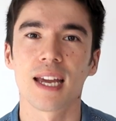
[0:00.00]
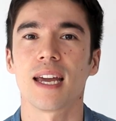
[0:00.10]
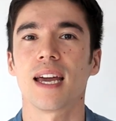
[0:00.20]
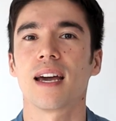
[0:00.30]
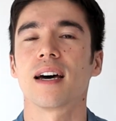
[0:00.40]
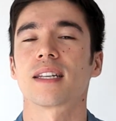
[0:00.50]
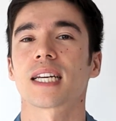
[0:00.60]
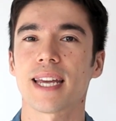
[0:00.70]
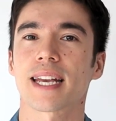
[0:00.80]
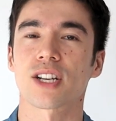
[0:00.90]
And
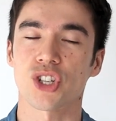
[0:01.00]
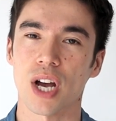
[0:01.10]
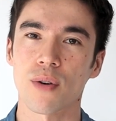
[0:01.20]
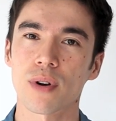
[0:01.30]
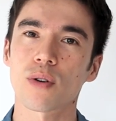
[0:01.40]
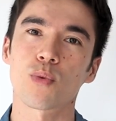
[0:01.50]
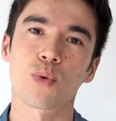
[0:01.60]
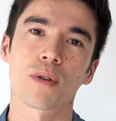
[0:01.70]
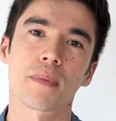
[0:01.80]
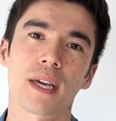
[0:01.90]
take a shower
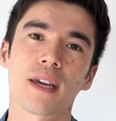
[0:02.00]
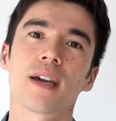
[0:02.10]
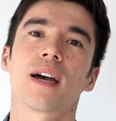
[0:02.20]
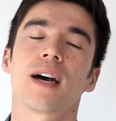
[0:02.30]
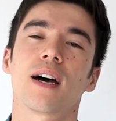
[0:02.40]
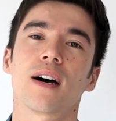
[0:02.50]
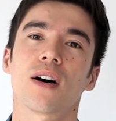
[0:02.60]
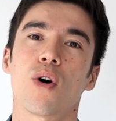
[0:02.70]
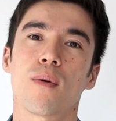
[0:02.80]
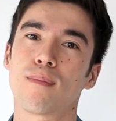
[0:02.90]
will be
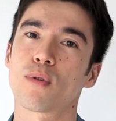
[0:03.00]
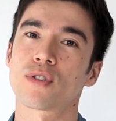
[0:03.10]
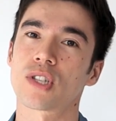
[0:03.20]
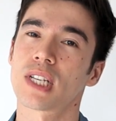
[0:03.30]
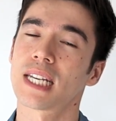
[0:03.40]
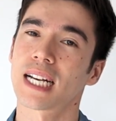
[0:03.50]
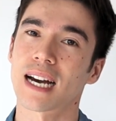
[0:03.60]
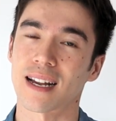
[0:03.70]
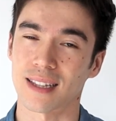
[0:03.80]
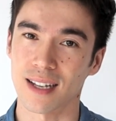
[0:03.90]
obozi
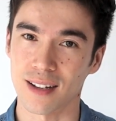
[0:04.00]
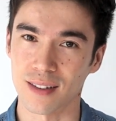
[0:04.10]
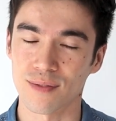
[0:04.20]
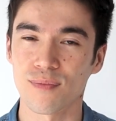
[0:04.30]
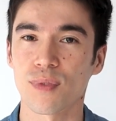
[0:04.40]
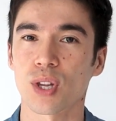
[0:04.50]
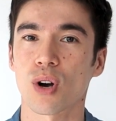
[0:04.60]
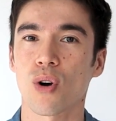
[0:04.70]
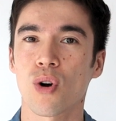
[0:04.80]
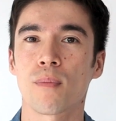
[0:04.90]
kardan.
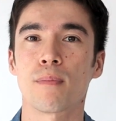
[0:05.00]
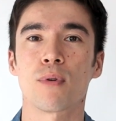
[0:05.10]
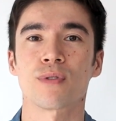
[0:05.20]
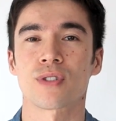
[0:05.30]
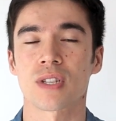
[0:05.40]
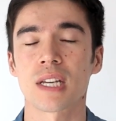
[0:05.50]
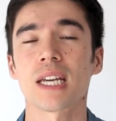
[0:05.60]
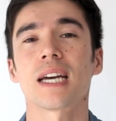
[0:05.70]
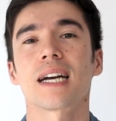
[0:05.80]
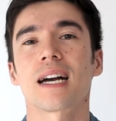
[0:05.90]
Obozi
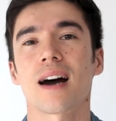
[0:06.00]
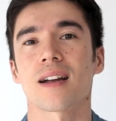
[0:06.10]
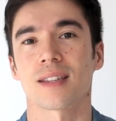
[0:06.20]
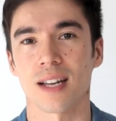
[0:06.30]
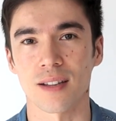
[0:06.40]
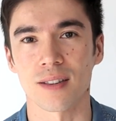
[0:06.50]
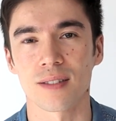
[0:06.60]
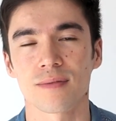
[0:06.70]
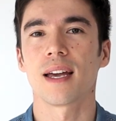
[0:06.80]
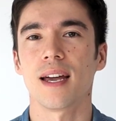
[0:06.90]
kardan.
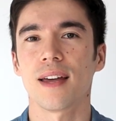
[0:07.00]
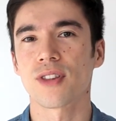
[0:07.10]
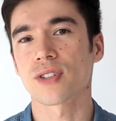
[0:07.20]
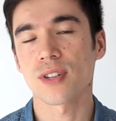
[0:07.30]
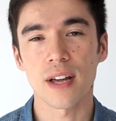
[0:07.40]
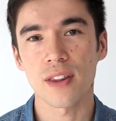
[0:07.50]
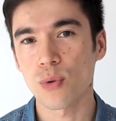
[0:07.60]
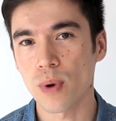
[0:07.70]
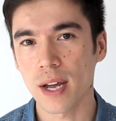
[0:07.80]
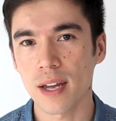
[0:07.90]
And there's another
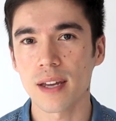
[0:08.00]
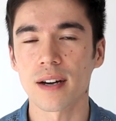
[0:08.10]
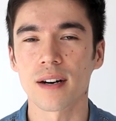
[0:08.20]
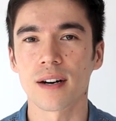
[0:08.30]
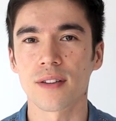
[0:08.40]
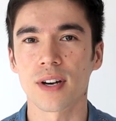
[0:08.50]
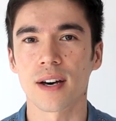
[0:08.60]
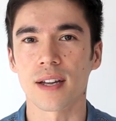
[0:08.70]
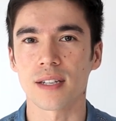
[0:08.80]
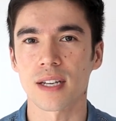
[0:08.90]
way
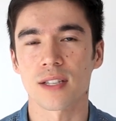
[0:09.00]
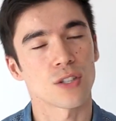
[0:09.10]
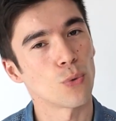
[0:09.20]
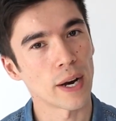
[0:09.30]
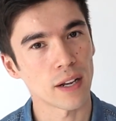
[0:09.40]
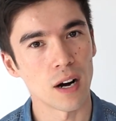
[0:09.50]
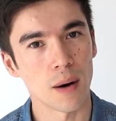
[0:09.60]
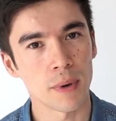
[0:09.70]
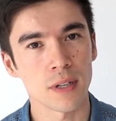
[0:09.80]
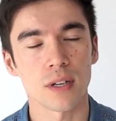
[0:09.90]
that is quite
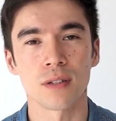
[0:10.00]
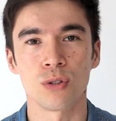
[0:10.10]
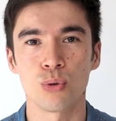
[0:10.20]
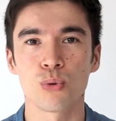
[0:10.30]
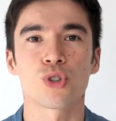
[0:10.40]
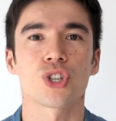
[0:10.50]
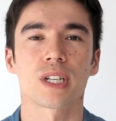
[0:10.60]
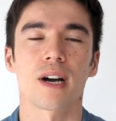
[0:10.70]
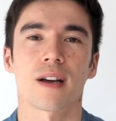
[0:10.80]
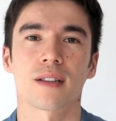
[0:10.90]
common, dush
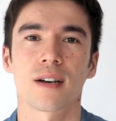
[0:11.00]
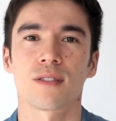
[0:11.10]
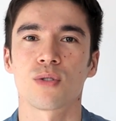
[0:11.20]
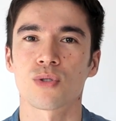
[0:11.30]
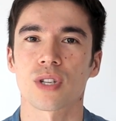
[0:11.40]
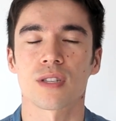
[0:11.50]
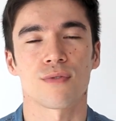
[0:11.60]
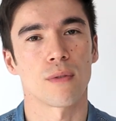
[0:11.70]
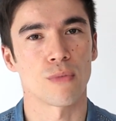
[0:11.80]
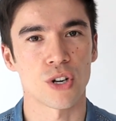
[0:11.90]
kardan. Dush is
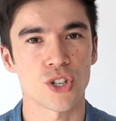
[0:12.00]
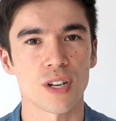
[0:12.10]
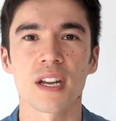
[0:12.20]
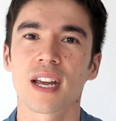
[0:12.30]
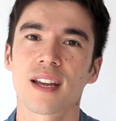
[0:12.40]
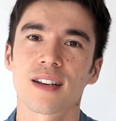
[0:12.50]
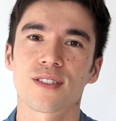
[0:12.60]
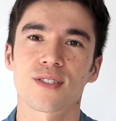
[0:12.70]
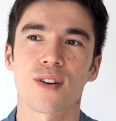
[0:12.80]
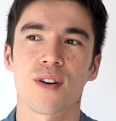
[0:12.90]
from Russian,
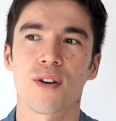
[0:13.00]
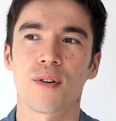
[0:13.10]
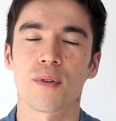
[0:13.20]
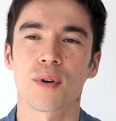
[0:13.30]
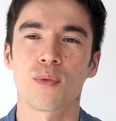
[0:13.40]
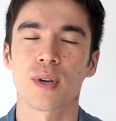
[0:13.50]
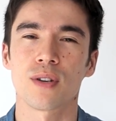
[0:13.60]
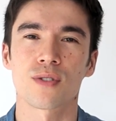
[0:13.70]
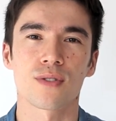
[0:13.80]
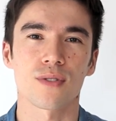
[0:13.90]
so we
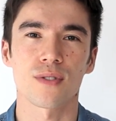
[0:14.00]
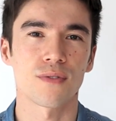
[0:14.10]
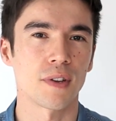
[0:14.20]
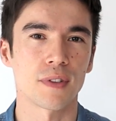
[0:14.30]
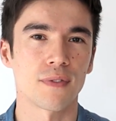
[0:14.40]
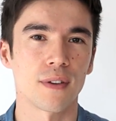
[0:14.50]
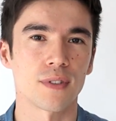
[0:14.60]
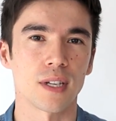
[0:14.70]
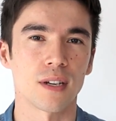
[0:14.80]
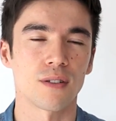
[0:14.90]
use
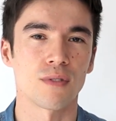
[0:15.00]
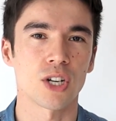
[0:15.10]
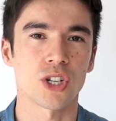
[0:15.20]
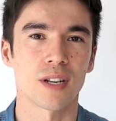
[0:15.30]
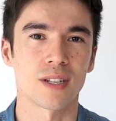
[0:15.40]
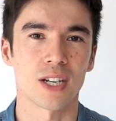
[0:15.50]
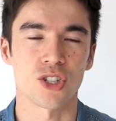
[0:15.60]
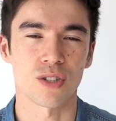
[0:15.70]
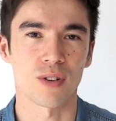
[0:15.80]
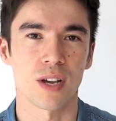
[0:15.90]
50-50, Russian and
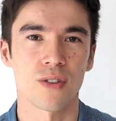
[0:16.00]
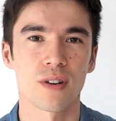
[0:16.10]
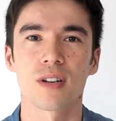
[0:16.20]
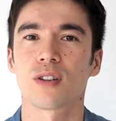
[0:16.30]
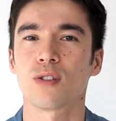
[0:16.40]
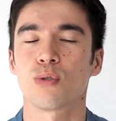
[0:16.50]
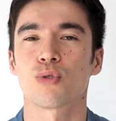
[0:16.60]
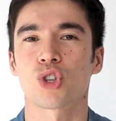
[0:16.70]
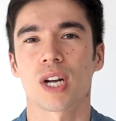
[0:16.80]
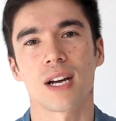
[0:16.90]
Tajik together,
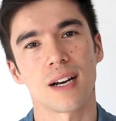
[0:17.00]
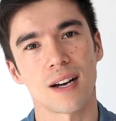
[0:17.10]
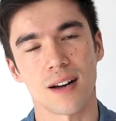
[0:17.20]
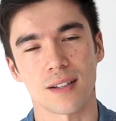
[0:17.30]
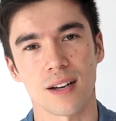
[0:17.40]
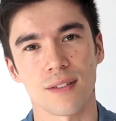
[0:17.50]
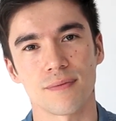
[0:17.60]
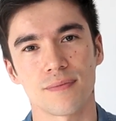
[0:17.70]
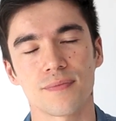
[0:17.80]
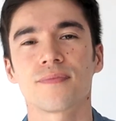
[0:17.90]
dush kardan.
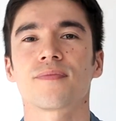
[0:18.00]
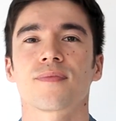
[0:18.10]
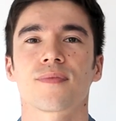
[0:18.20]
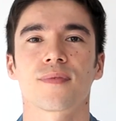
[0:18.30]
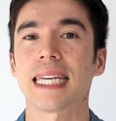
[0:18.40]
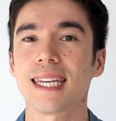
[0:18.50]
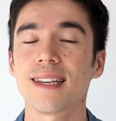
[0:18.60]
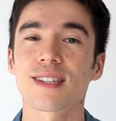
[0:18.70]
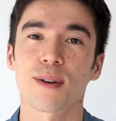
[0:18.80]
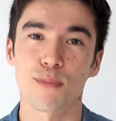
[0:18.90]

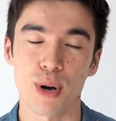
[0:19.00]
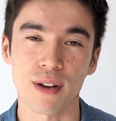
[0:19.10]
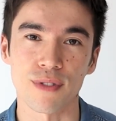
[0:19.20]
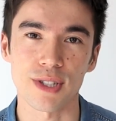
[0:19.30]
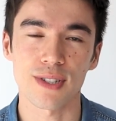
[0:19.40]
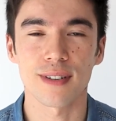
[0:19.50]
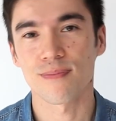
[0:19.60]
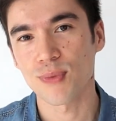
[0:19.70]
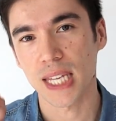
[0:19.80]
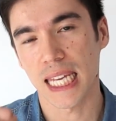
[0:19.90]
Eat breakfast.
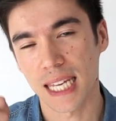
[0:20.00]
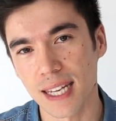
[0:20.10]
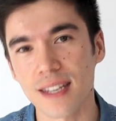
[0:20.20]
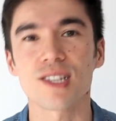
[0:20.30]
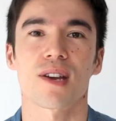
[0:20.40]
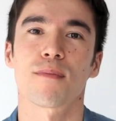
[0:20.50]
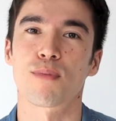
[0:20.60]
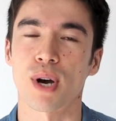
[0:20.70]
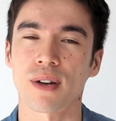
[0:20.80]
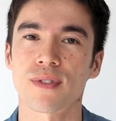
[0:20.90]
Eat
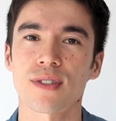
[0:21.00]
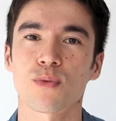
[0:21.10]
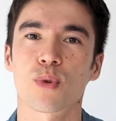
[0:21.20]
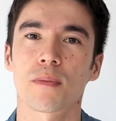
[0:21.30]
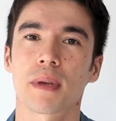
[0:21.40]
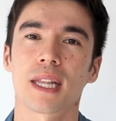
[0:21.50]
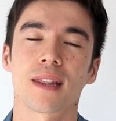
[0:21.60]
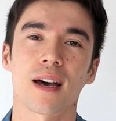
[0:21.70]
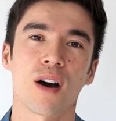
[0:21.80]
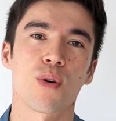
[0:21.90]
breakfast will be
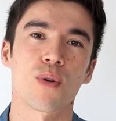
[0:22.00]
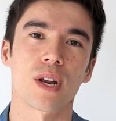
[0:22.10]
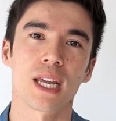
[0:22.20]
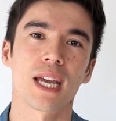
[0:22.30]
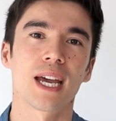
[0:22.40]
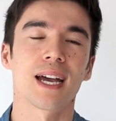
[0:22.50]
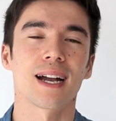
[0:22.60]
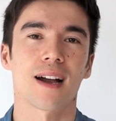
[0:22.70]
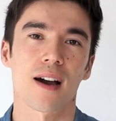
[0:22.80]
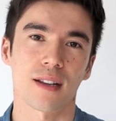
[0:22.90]
nahori
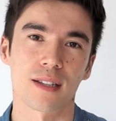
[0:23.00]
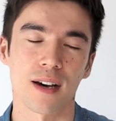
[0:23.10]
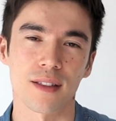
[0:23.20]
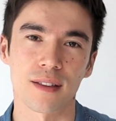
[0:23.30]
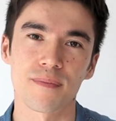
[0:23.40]
kardan.